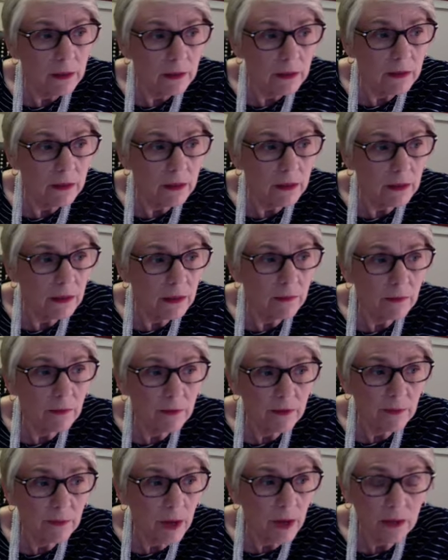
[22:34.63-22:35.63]
the
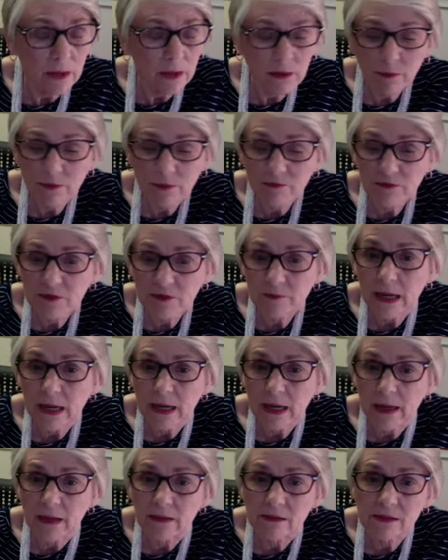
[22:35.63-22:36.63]
pileup of
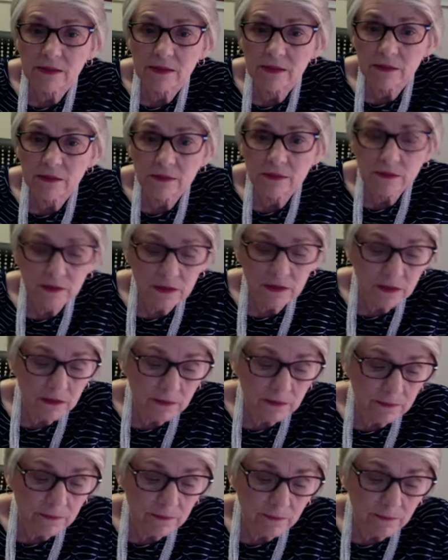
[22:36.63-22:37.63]
demands, the